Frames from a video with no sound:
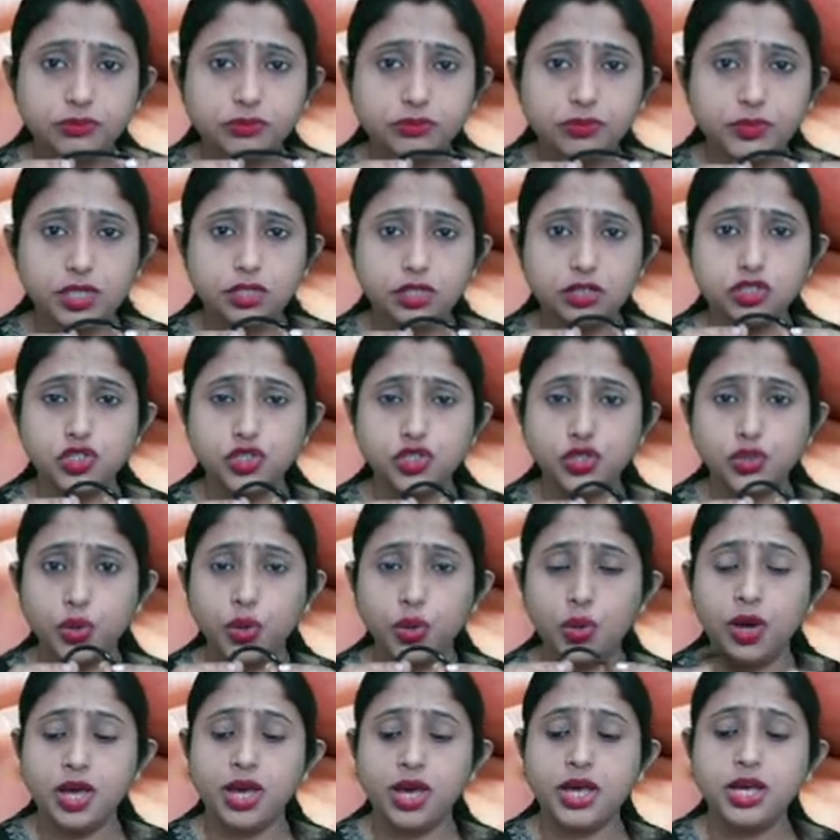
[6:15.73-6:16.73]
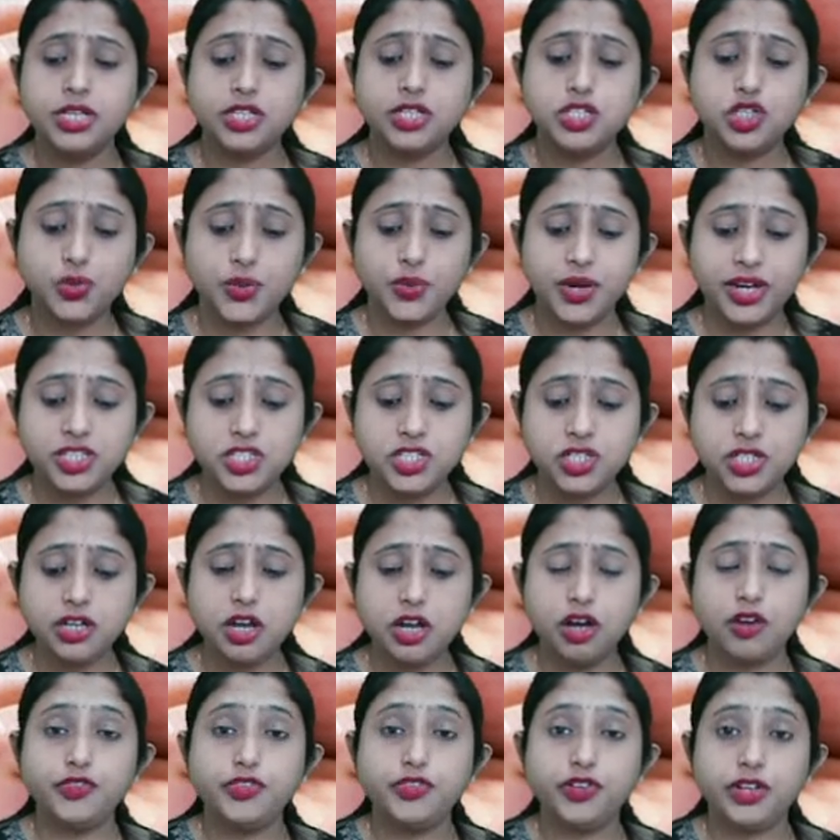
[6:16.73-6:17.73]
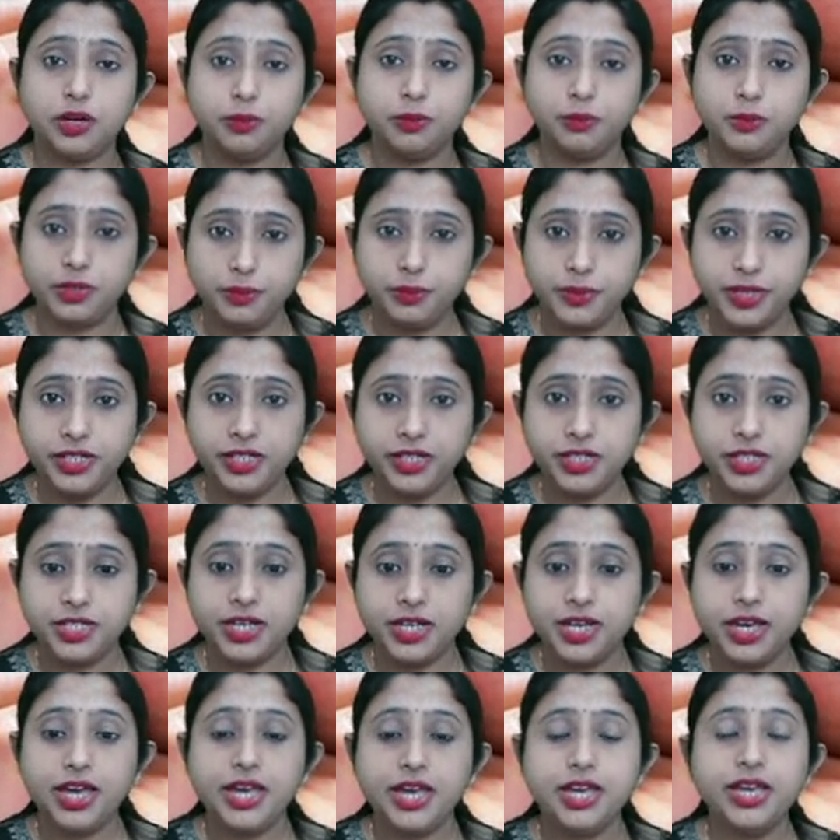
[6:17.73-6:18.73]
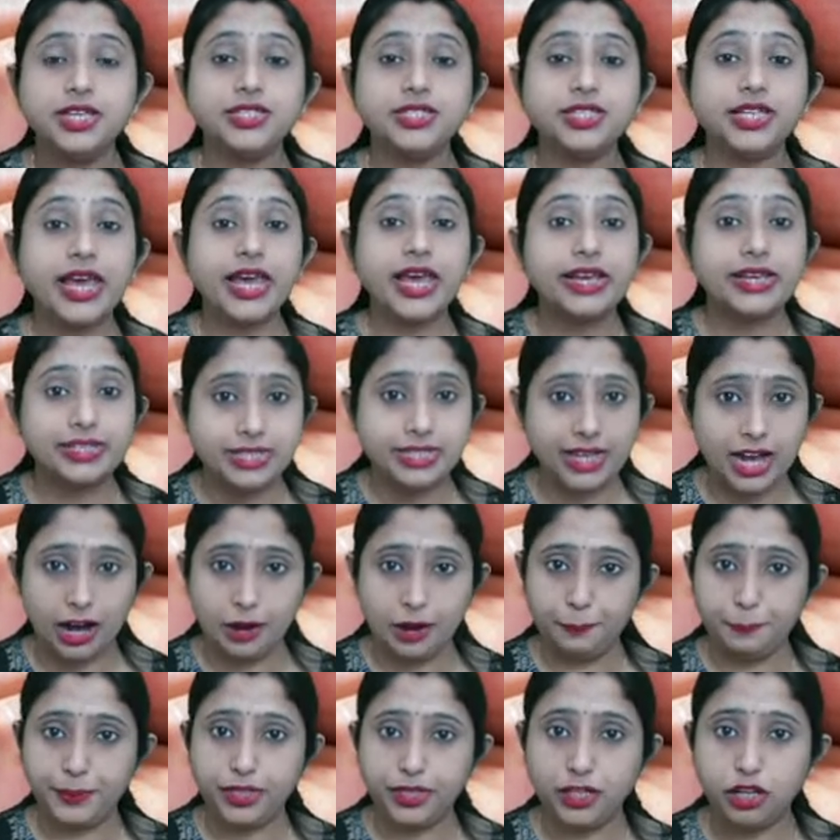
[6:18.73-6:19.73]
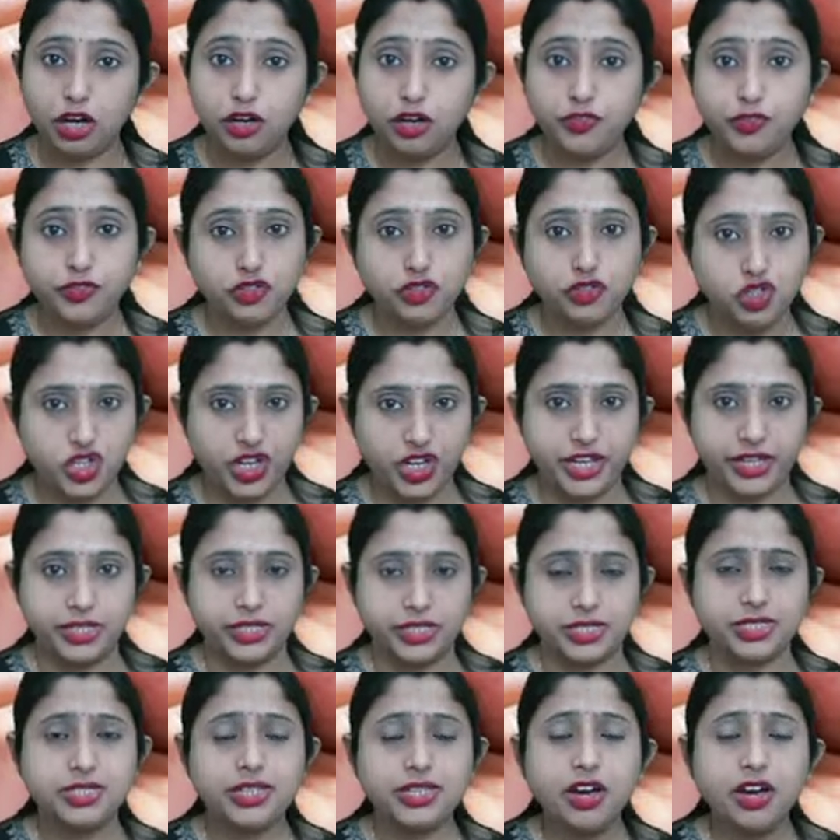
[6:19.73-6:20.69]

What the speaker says: So, stretching of a rubber band is an example of change.